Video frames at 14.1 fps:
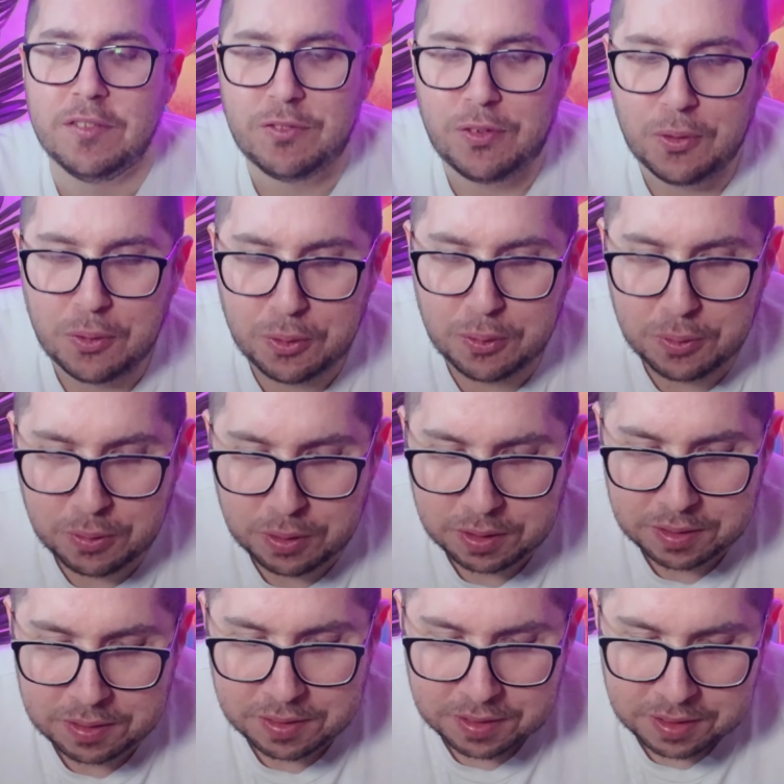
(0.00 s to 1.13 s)
For
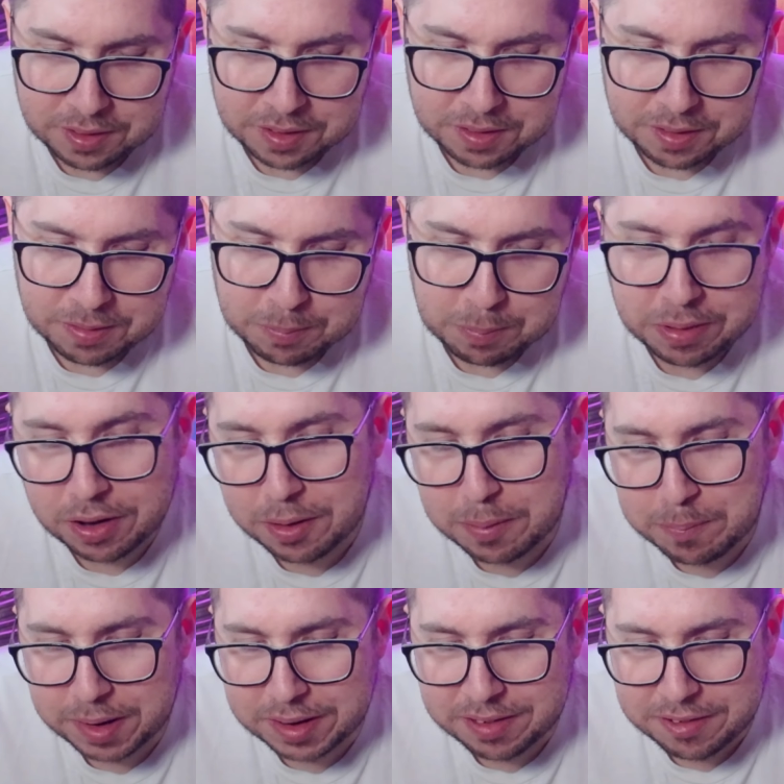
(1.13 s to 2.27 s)

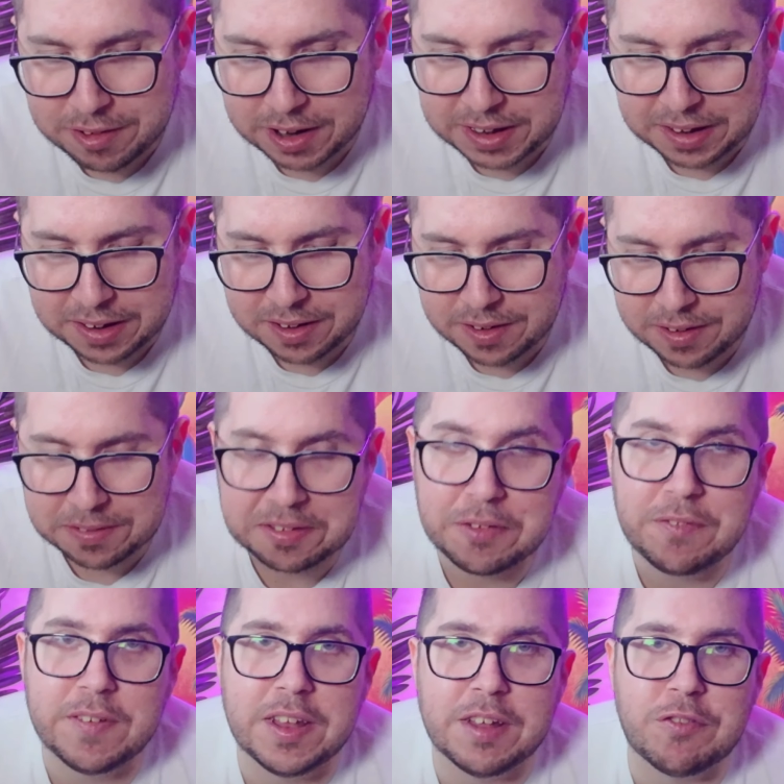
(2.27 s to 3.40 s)
plant-based steak, I
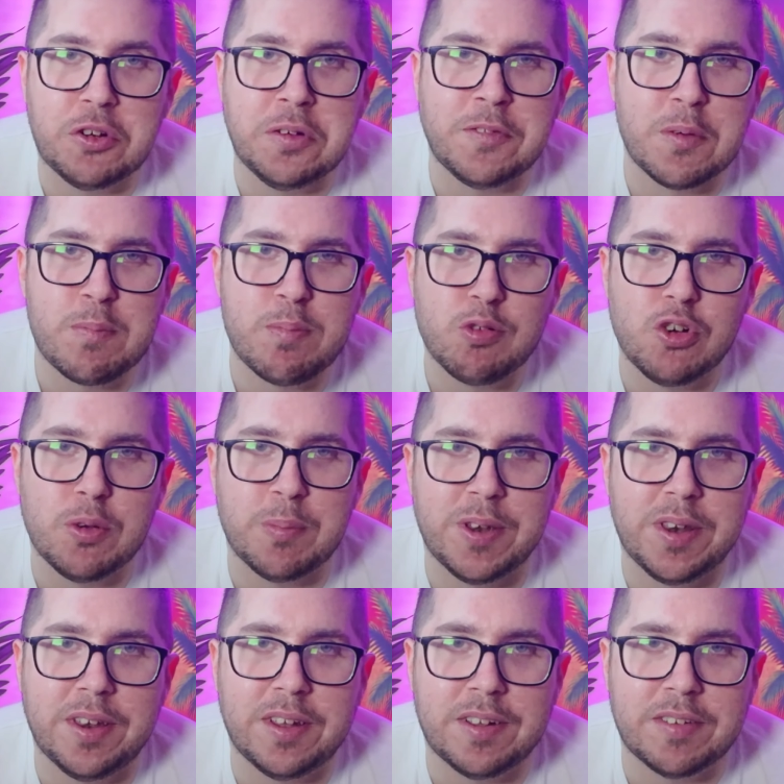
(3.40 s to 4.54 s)
still think there's room for improvement.